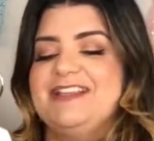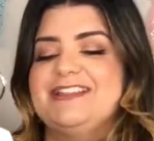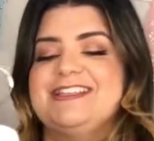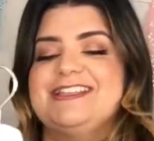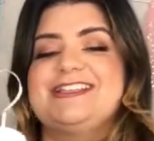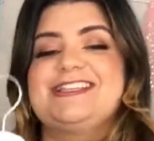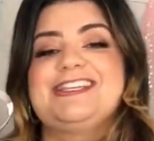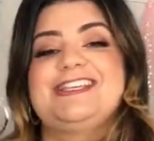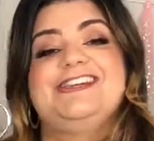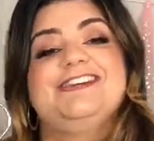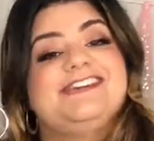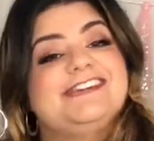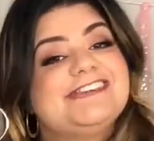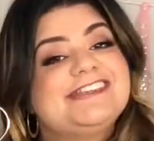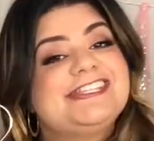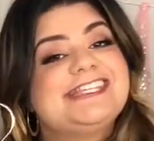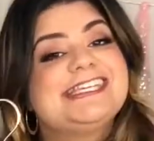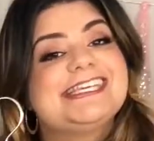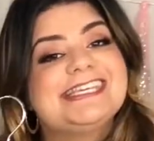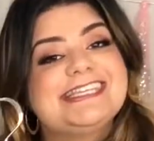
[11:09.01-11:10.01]
This cute
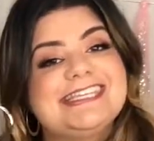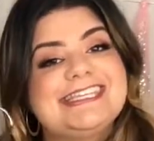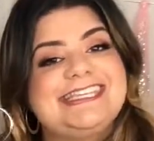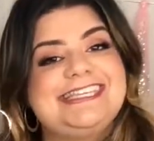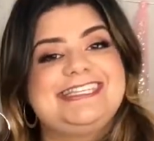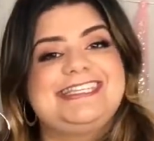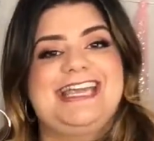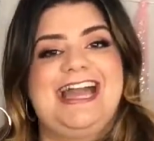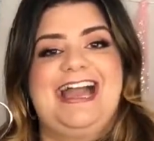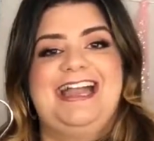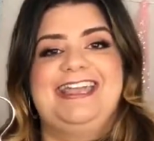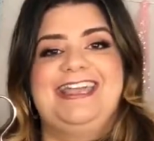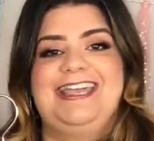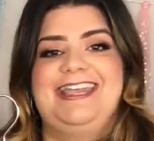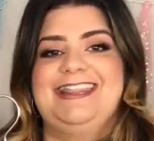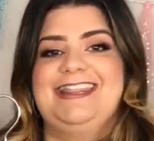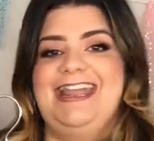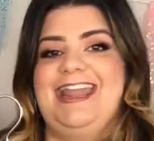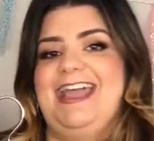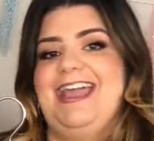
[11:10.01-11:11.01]
utility
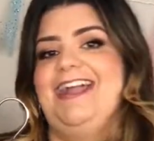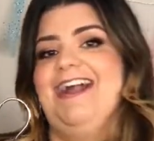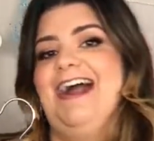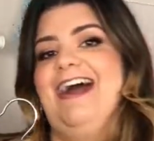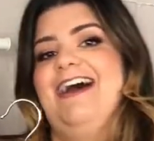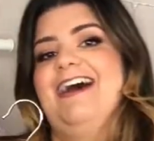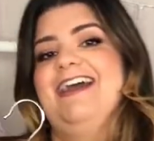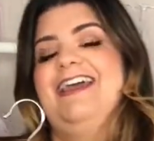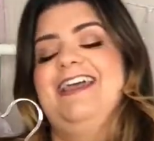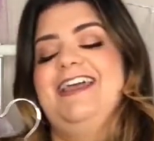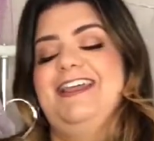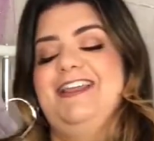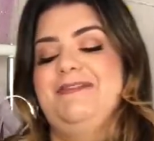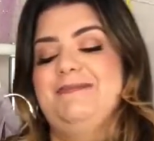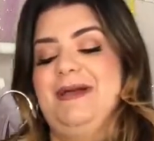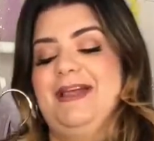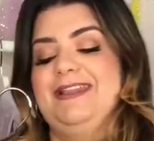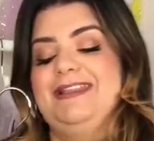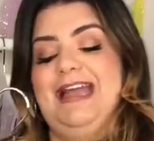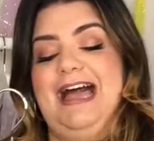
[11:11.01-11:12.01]
jacket that I got in
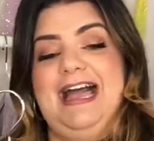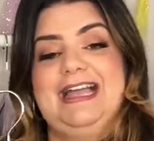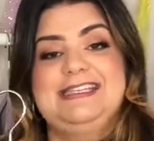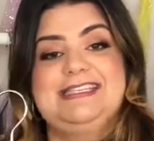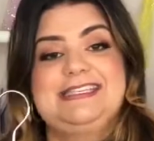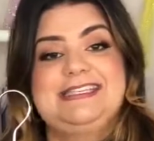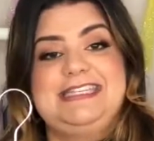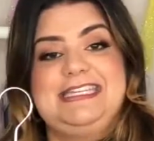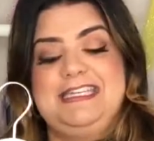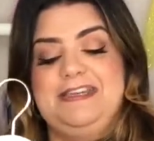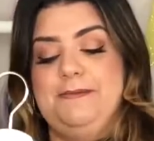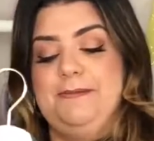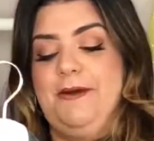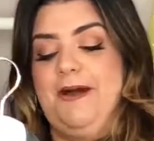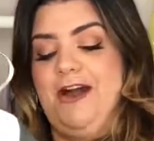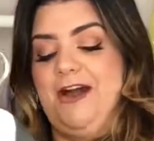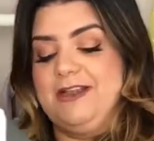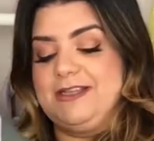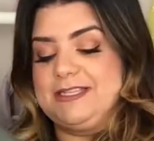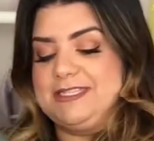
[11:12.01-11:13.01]
my last Dia
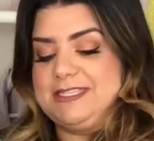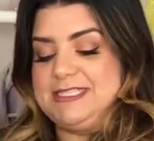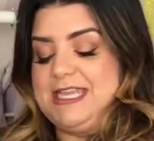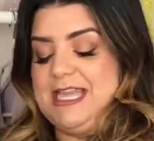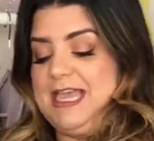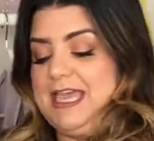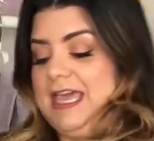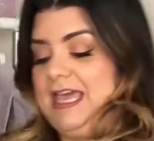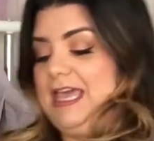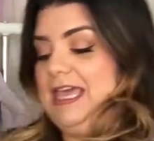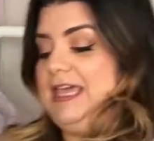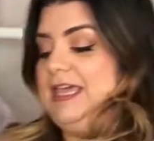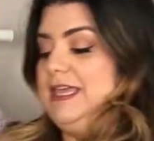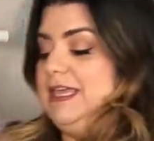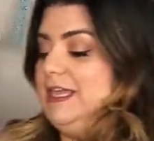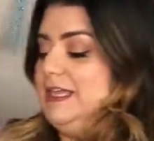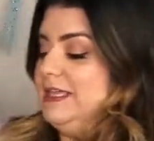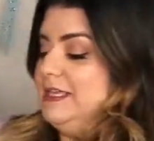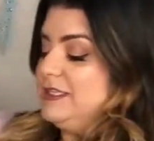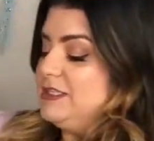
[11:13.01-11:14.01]
box.
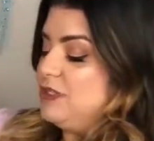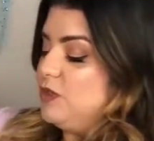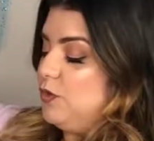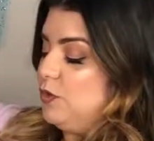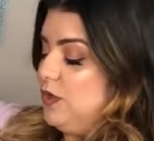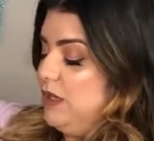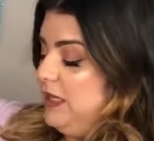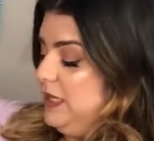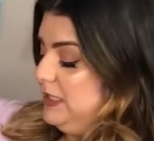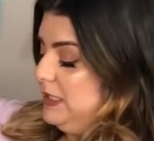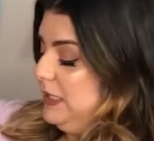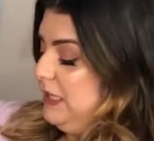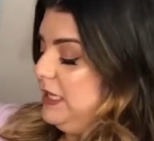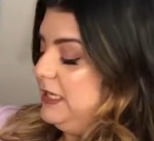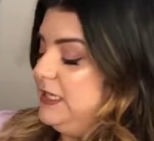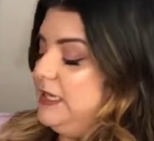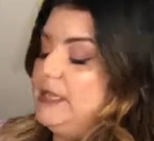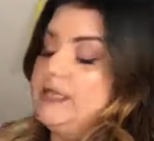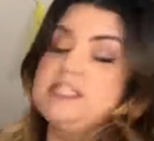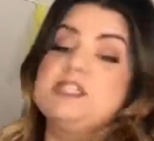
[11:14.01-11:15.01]
It is green
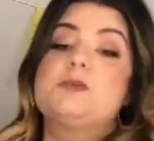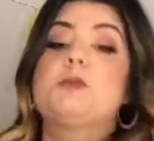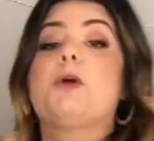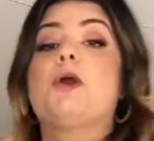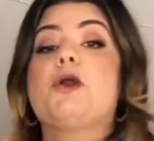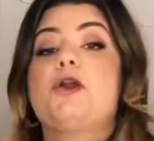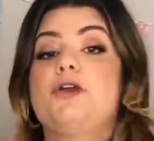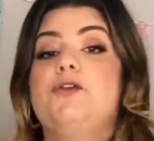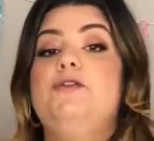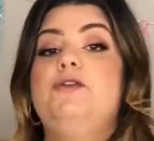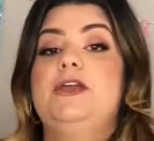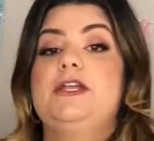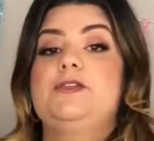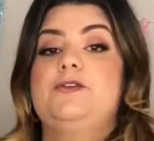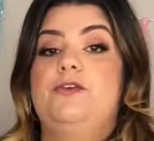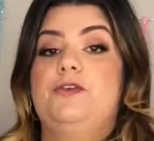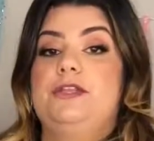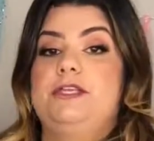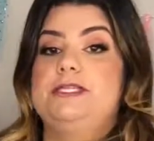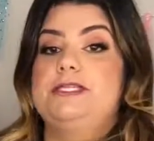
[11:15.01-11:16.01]
and it is perfect
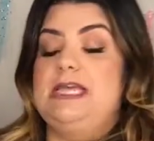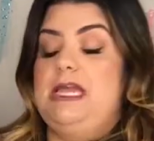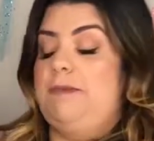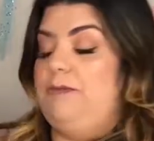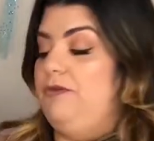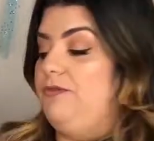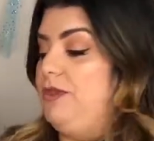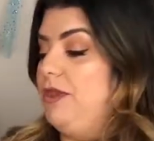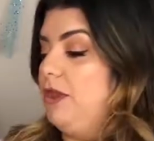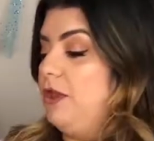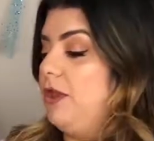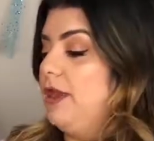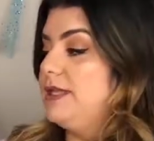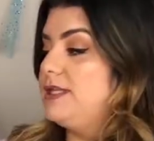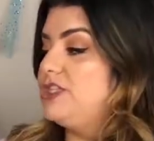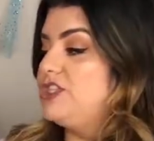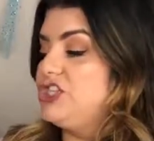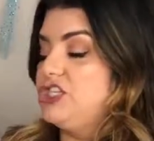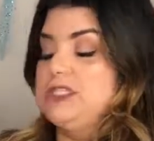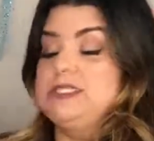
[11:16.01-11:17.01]
for this time of year.
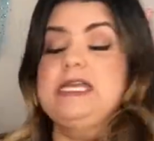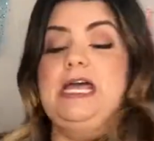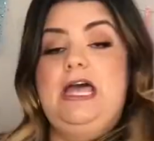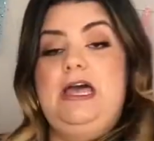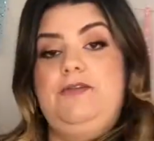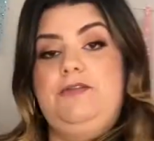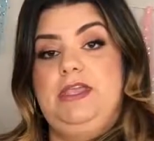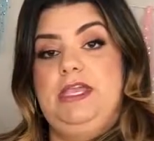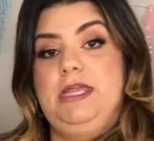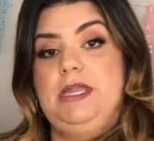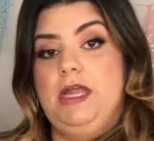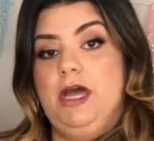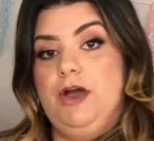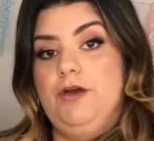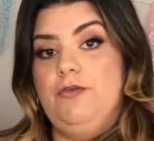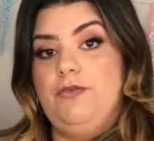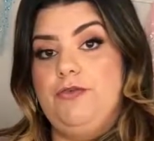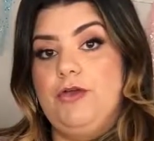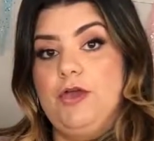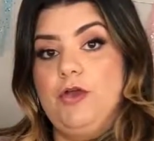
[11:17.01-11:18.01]
It's just heavy
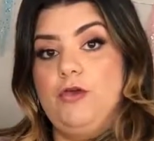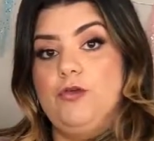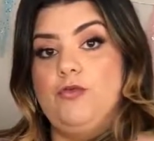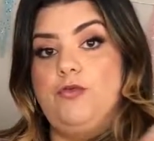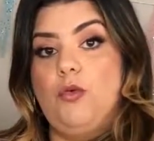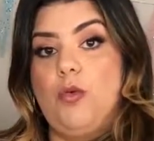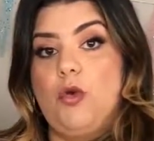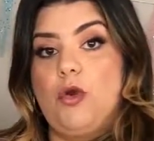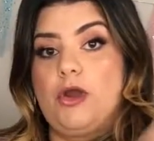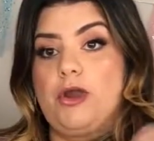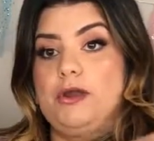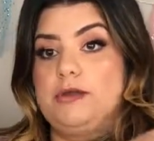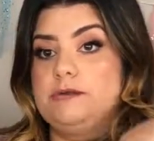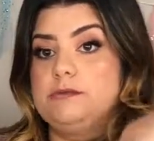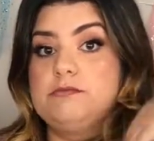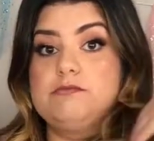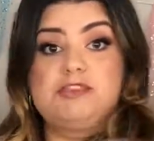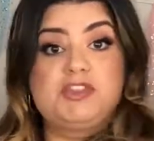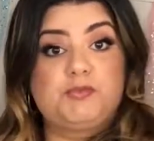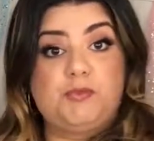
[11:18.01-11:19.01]
enough
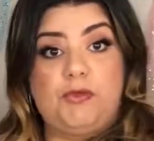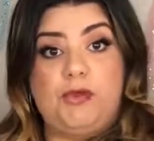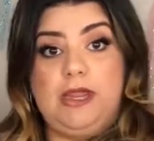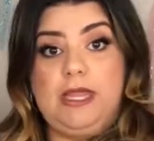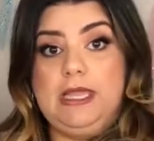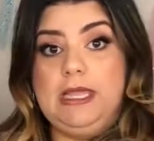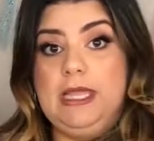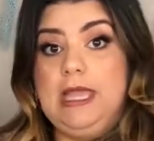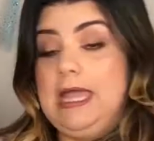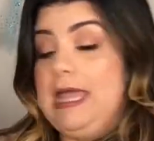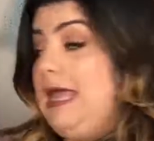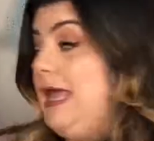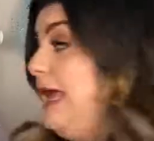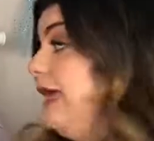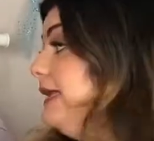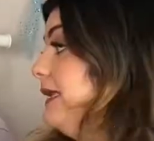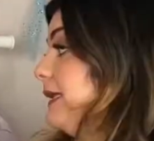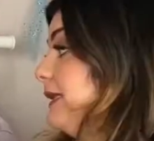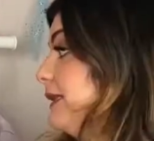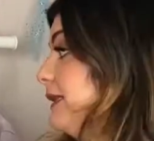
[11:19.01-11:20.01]
for spring
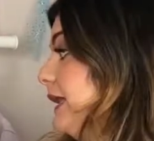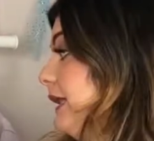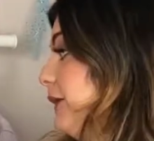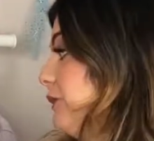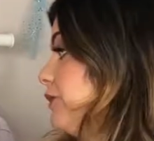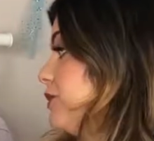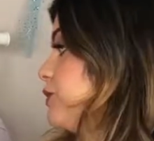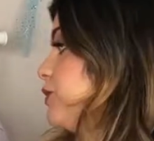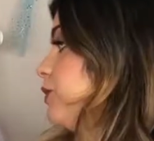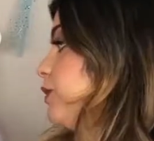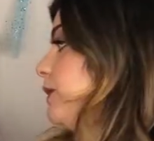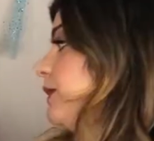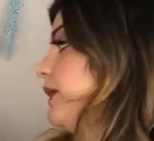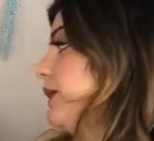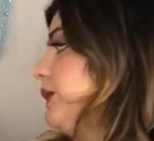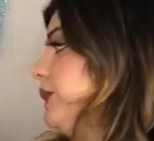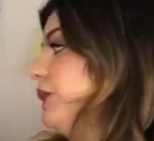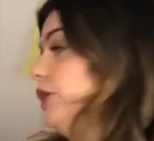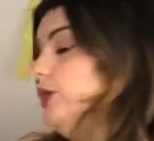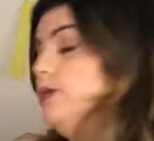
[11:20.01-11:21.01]
and it layers really
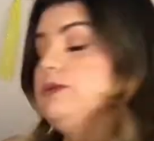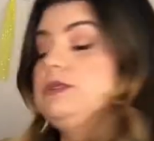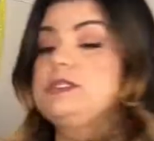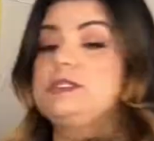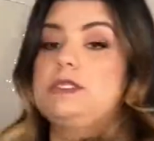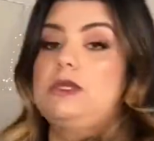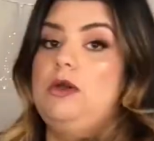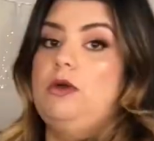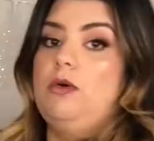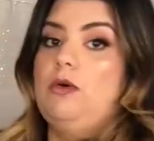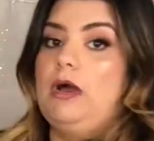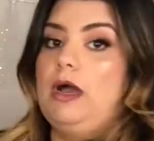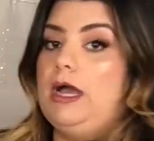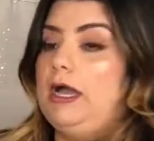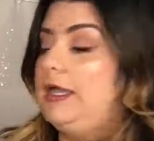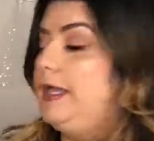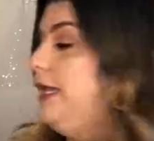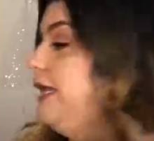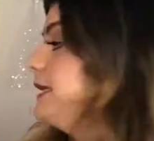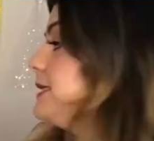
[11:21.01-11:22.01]
cute. So
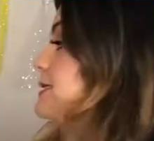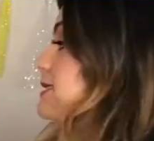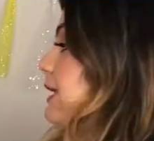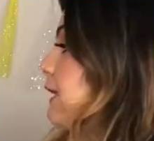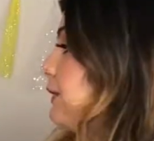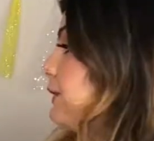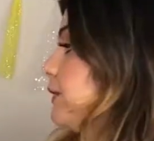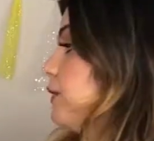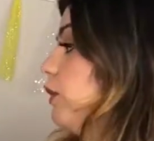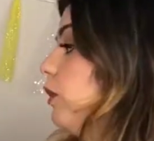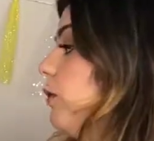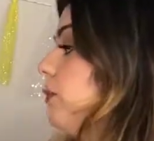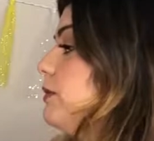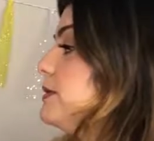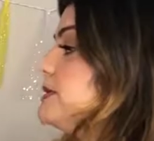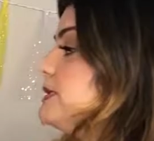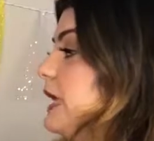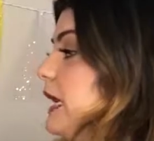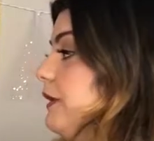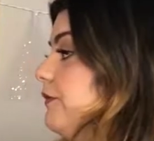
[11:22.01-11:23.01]
I can't tell you,
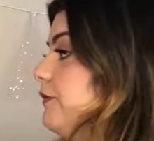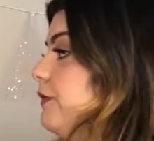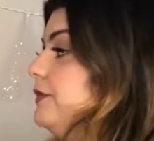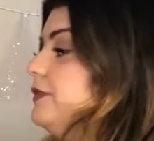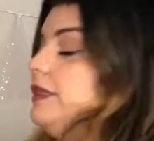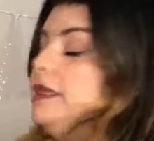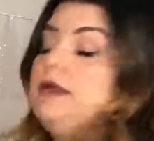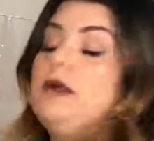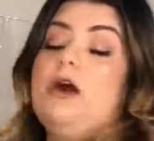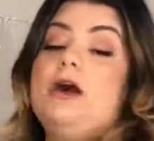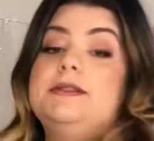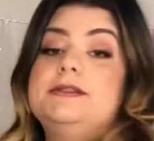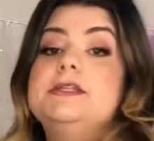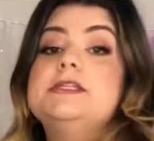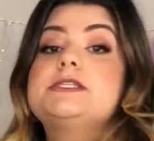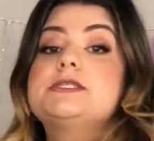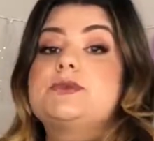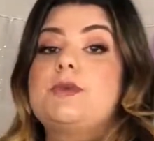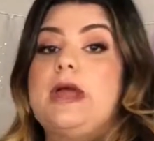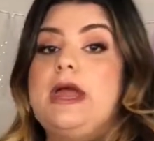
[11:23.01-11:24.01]
almost everything on
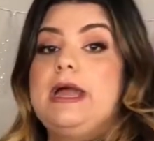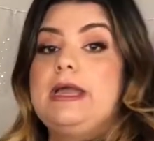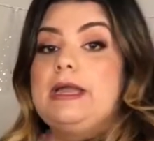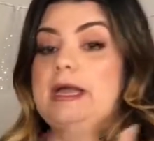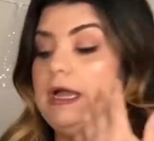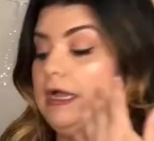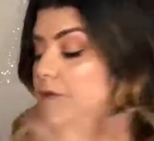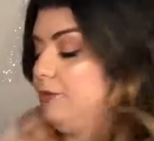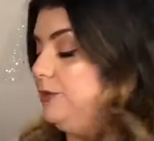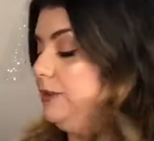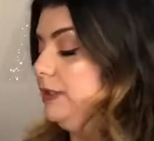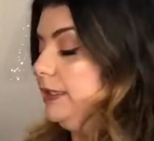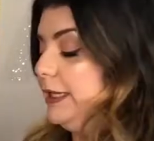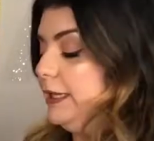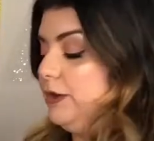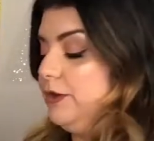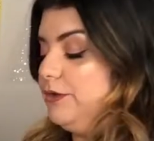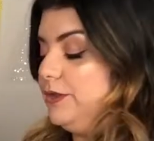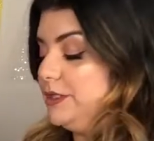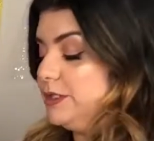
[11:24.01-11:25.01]
this rack I would
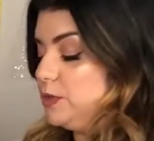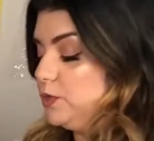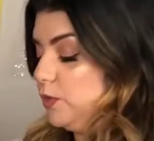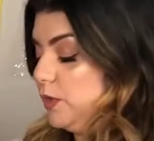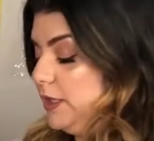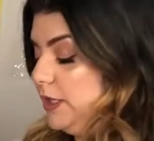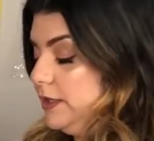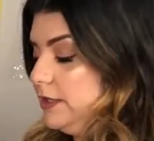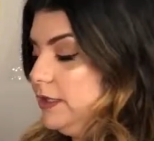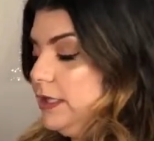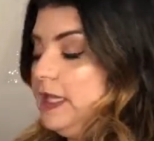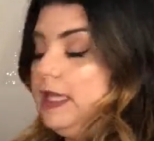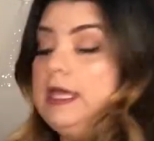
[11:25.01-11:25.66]
layer this with.